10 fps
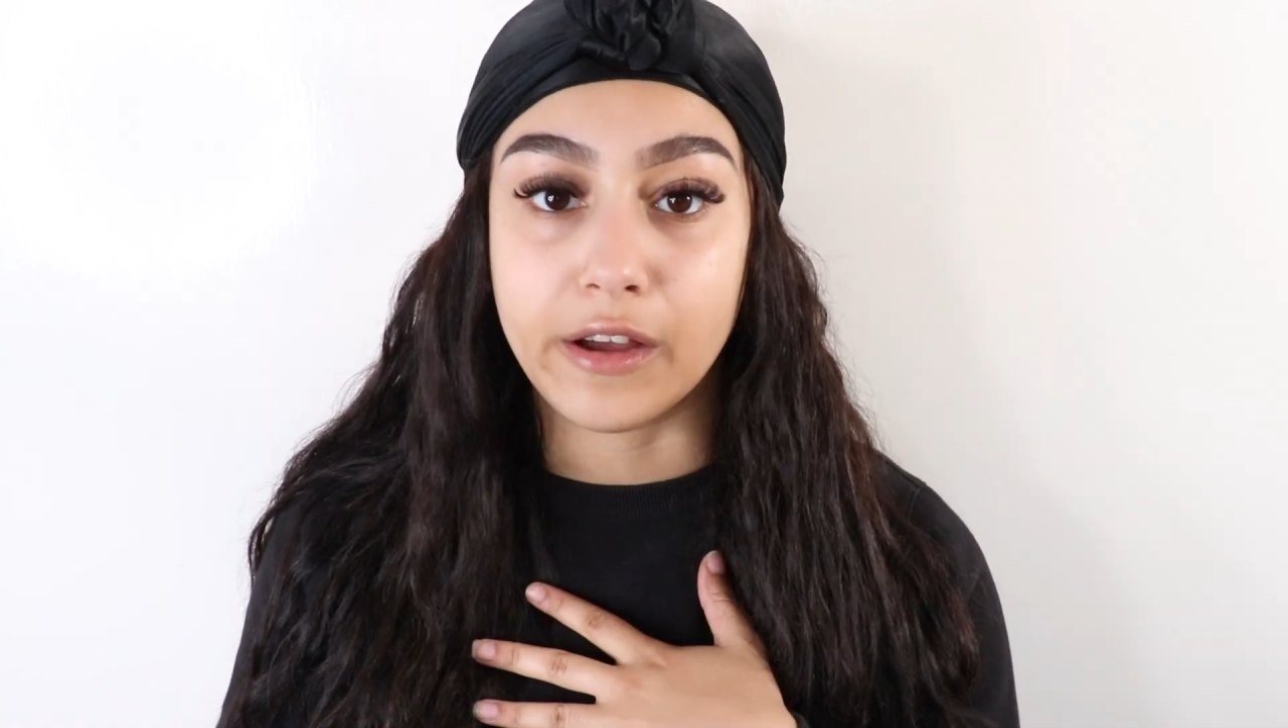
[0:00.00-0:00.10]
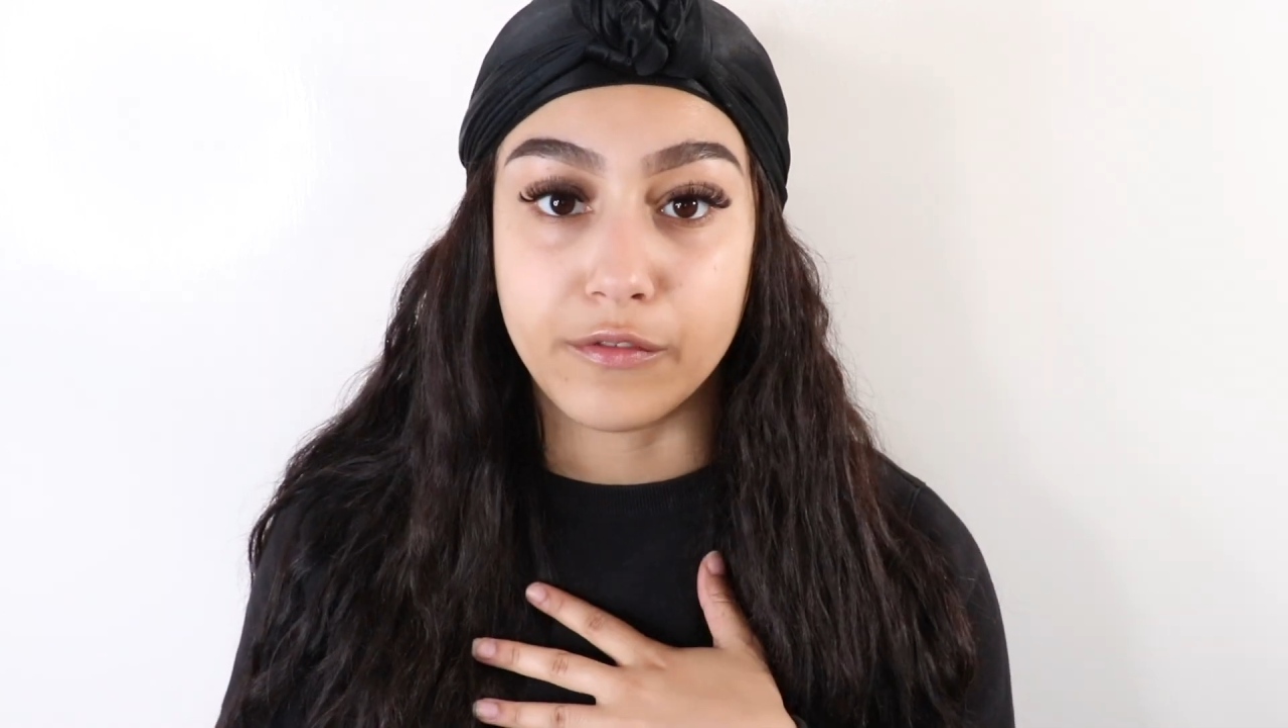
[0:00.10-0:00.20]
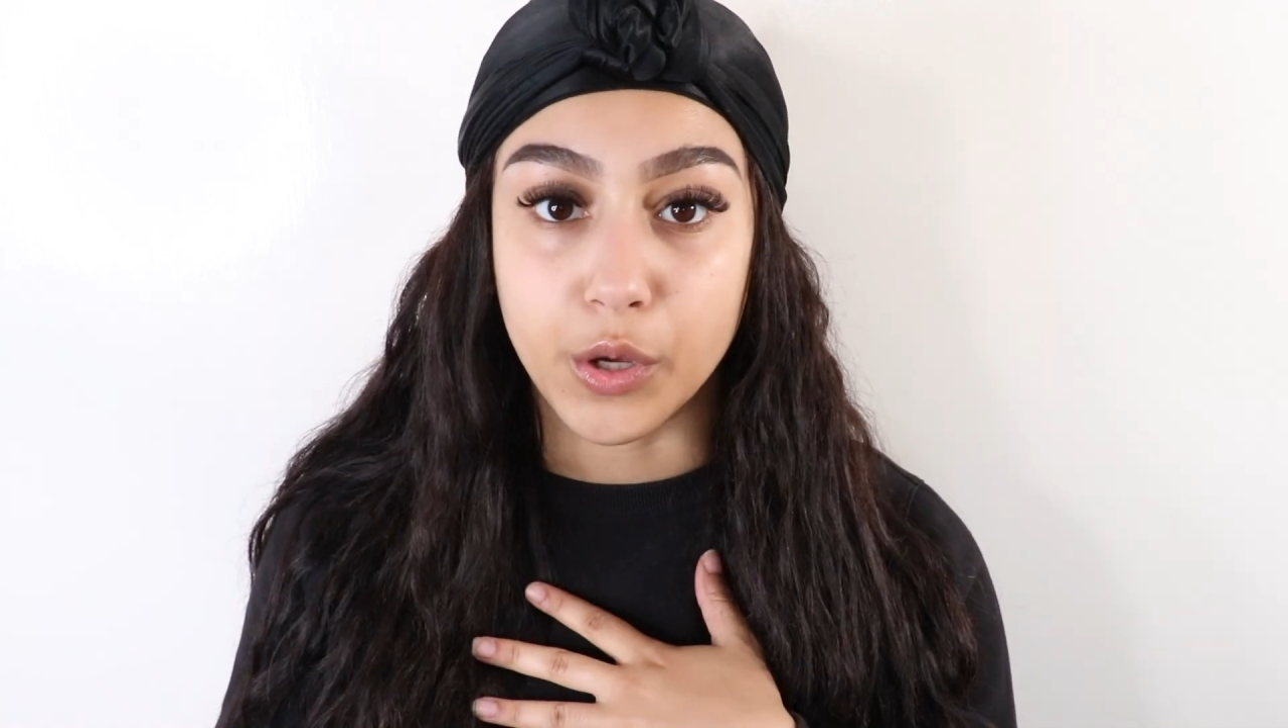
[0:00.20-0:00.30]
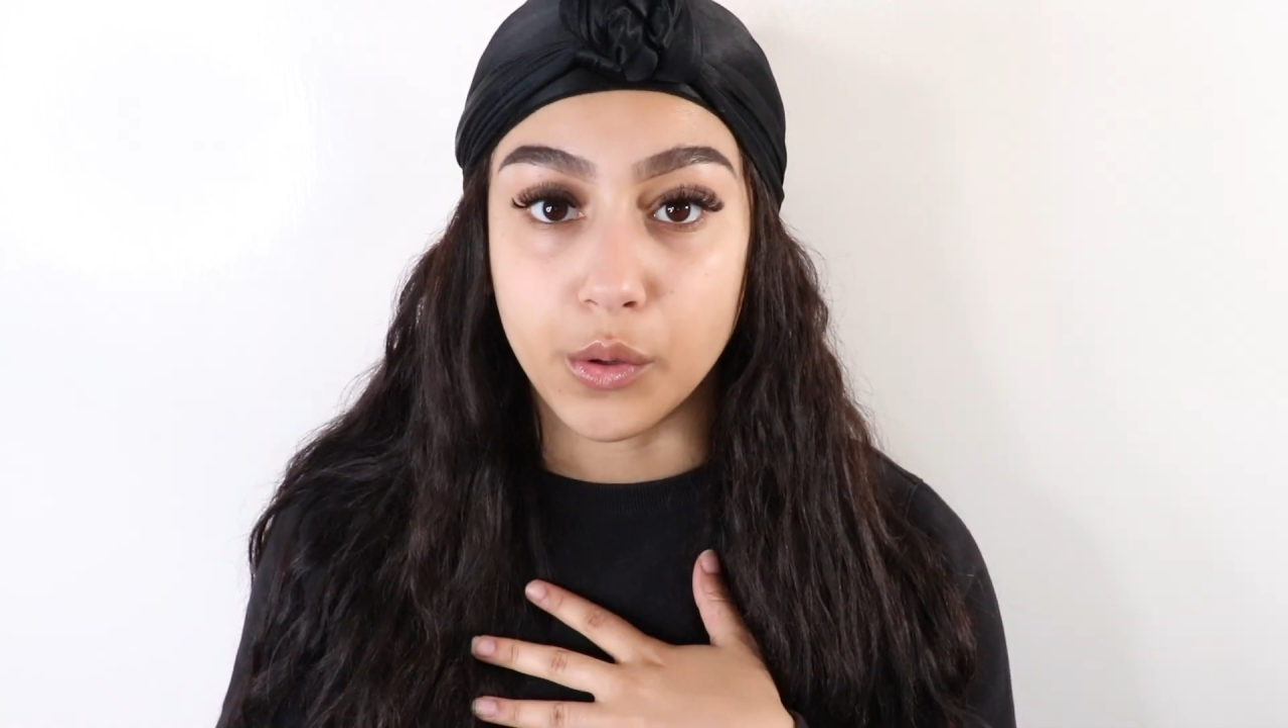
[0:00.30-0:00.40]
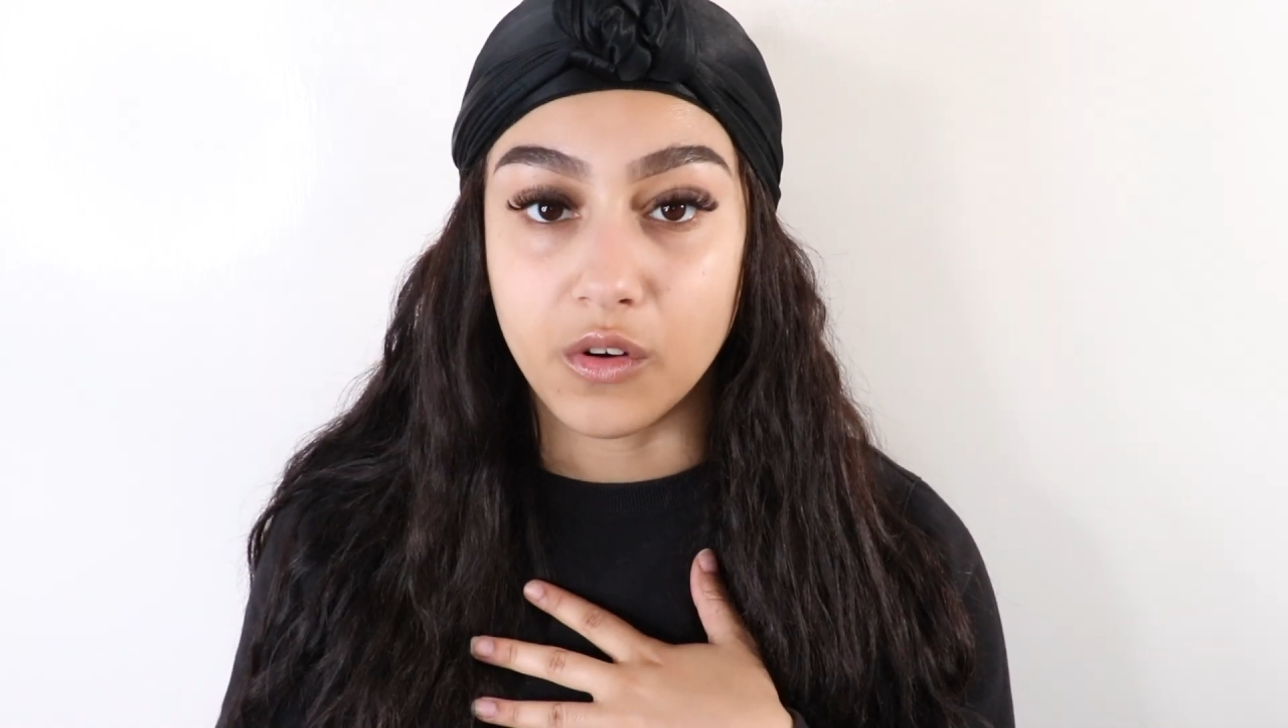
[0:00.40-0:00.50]

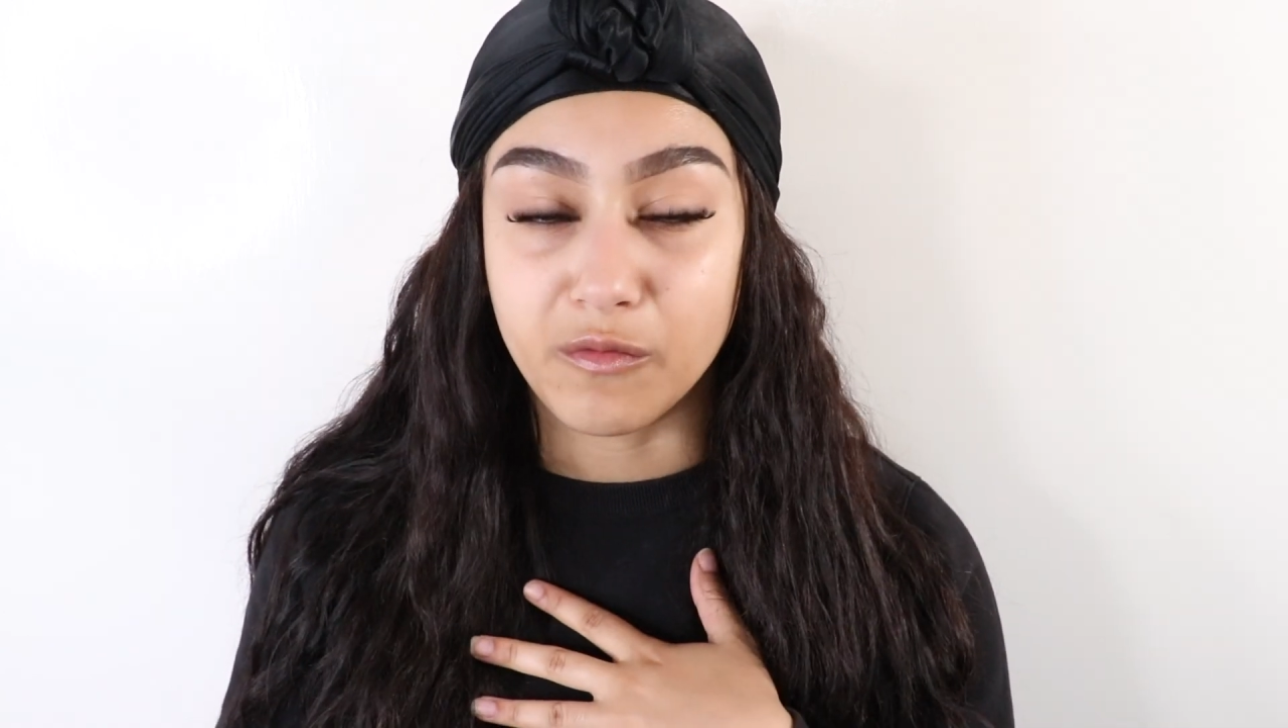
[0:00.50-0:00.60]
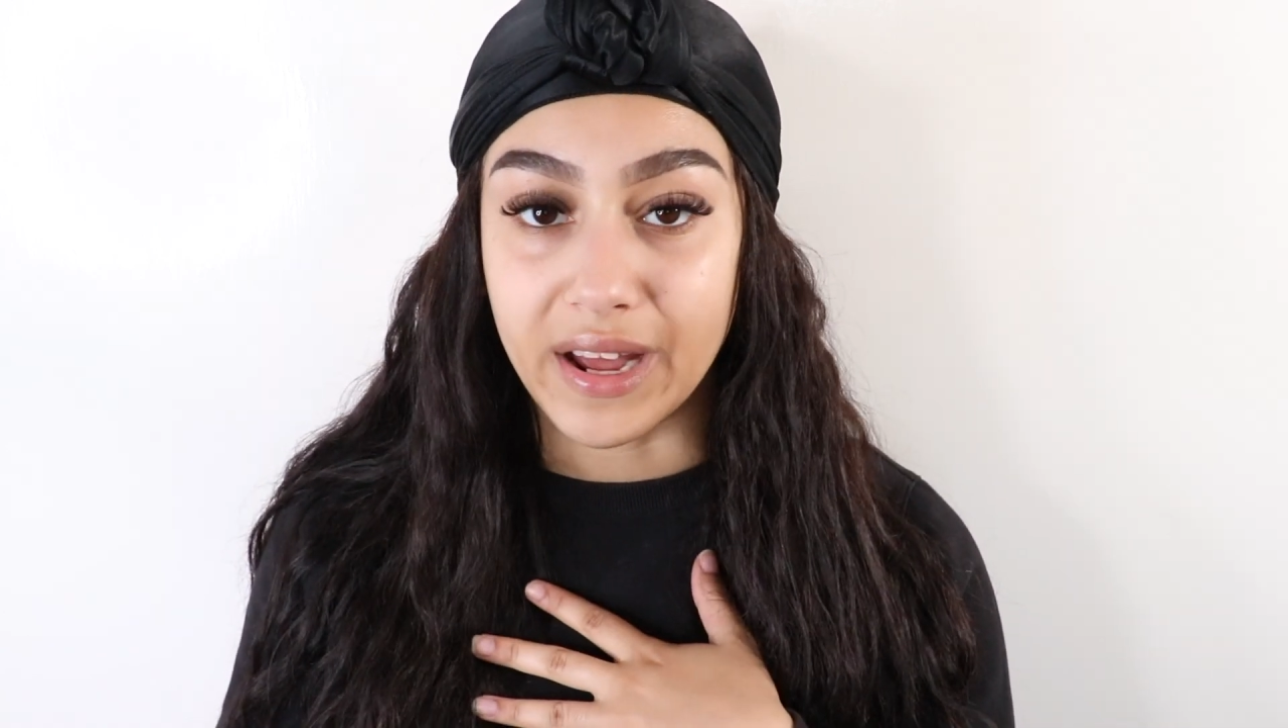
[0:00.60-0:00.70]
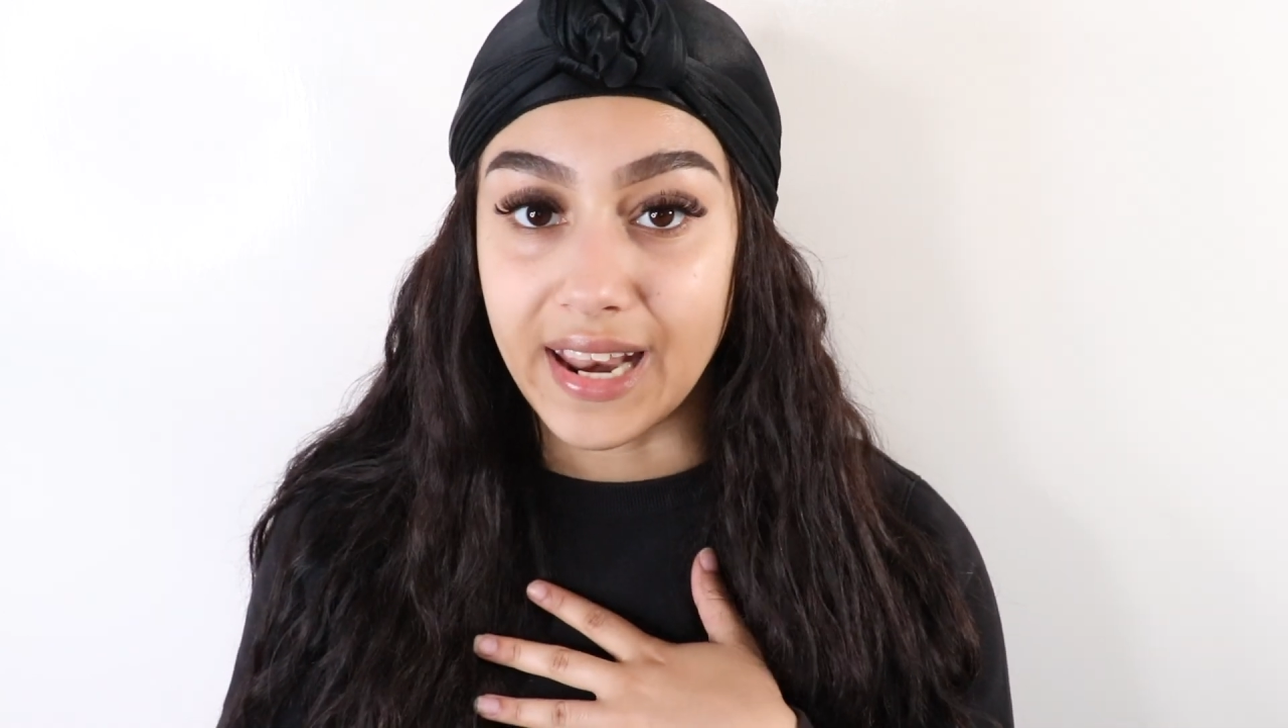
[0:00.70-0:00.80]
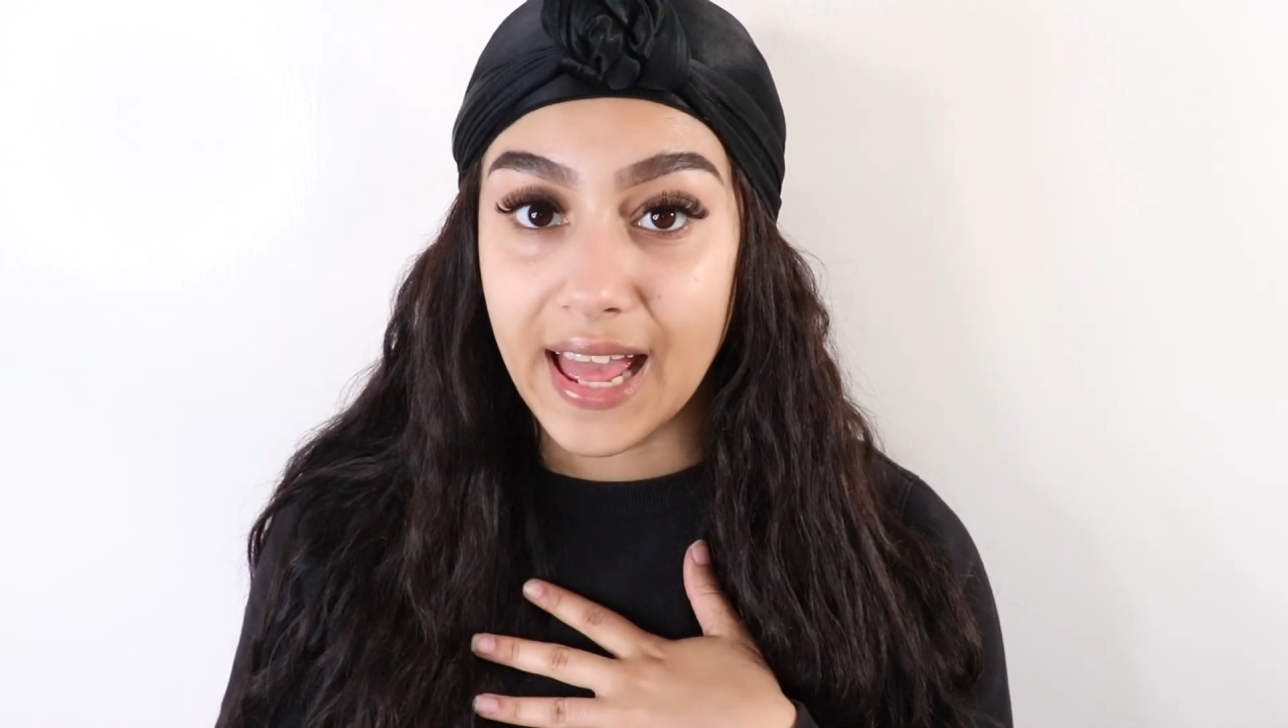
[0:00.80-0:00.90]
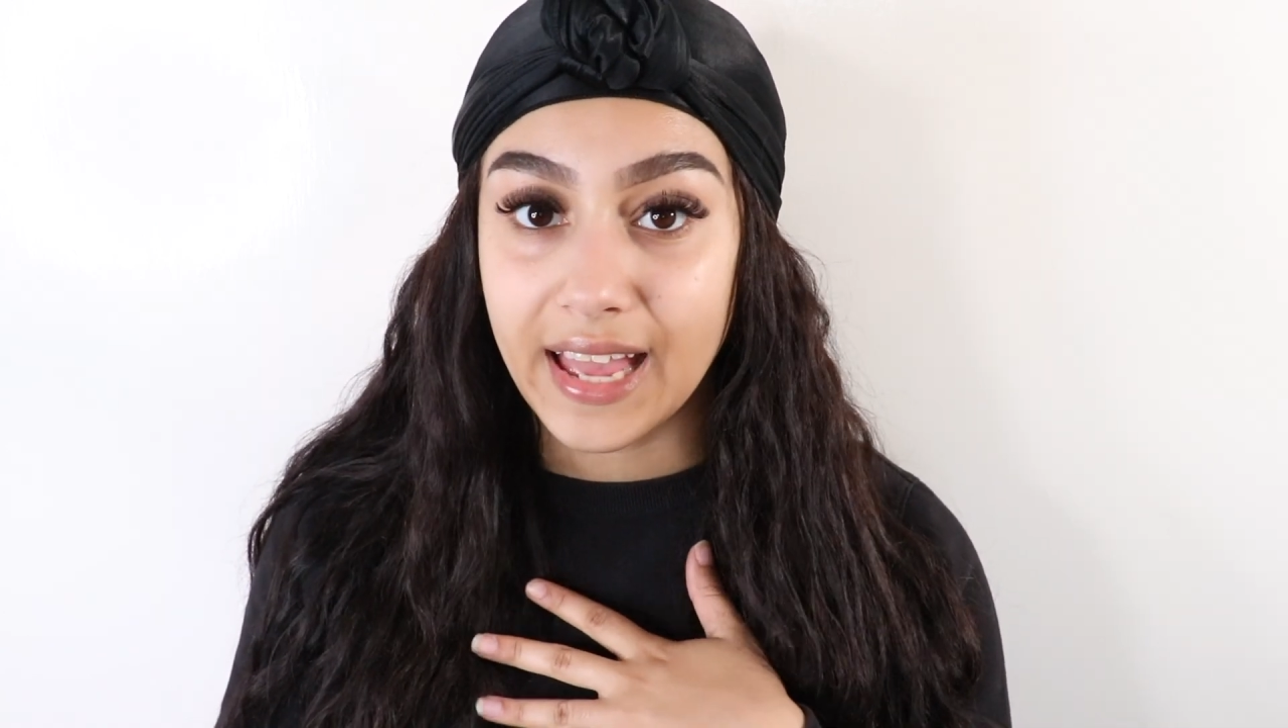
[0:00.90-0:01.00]
view of my
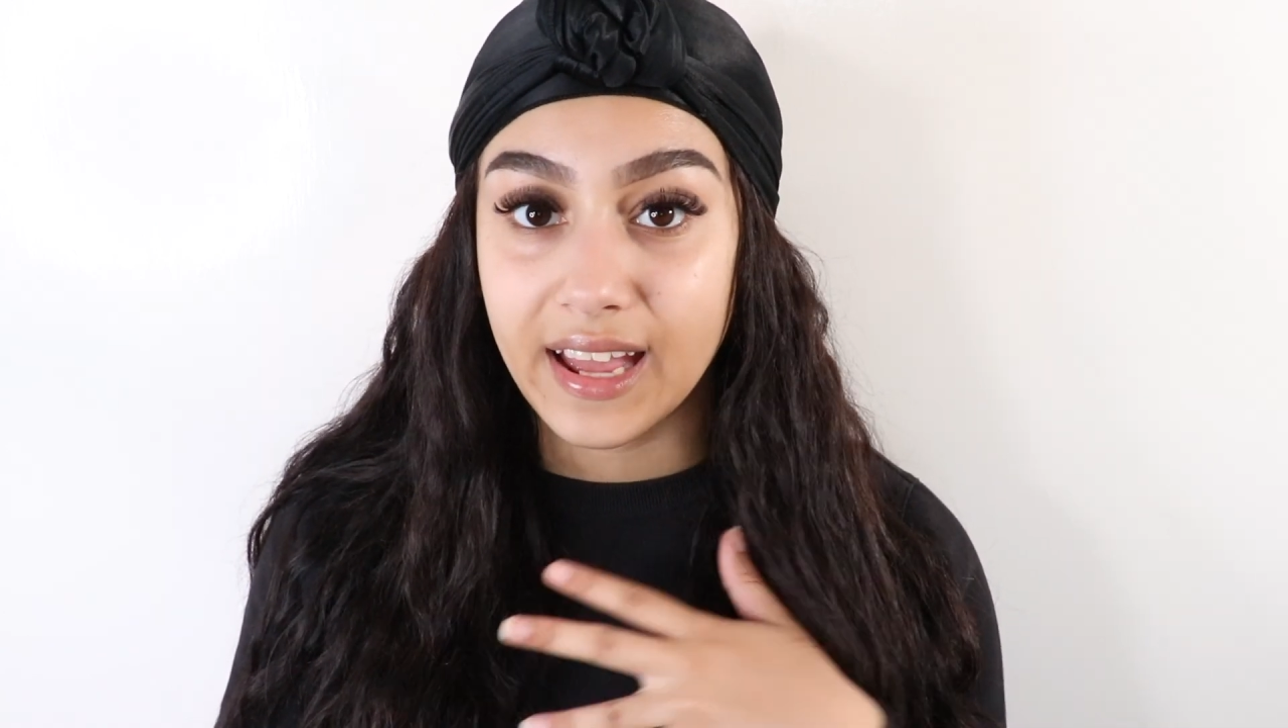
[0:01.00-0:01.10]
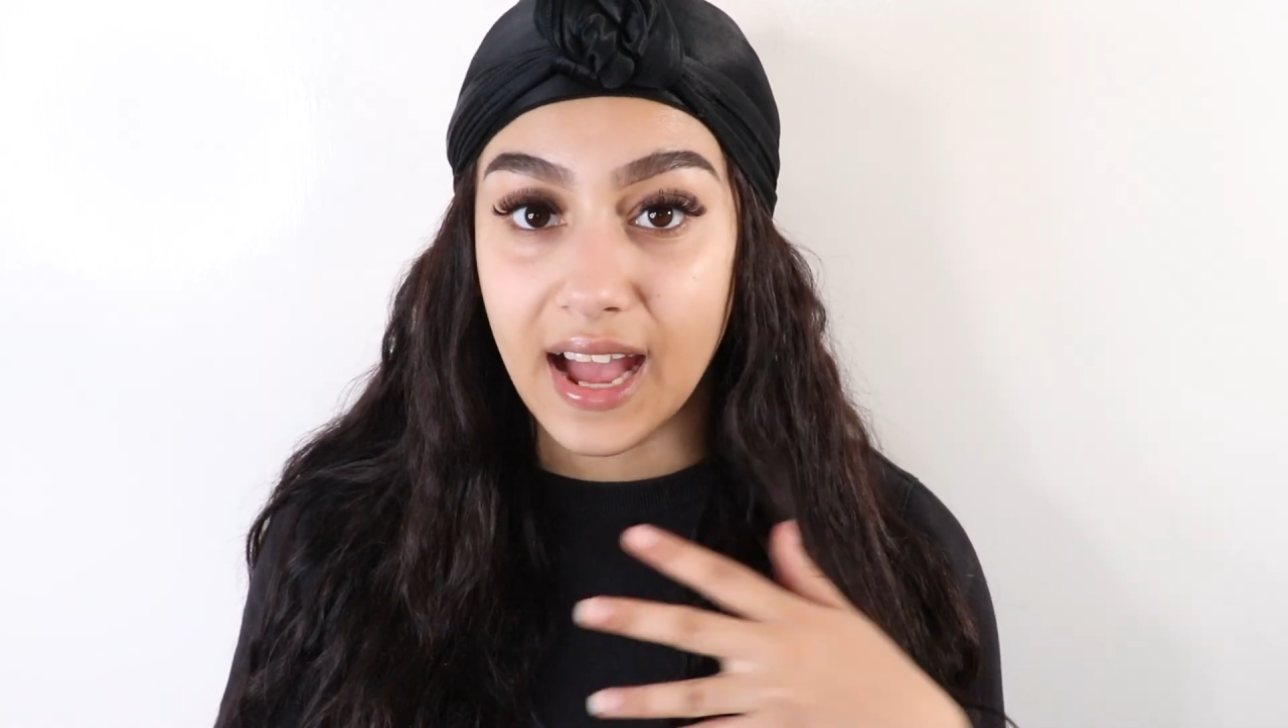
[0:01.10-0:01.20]
leg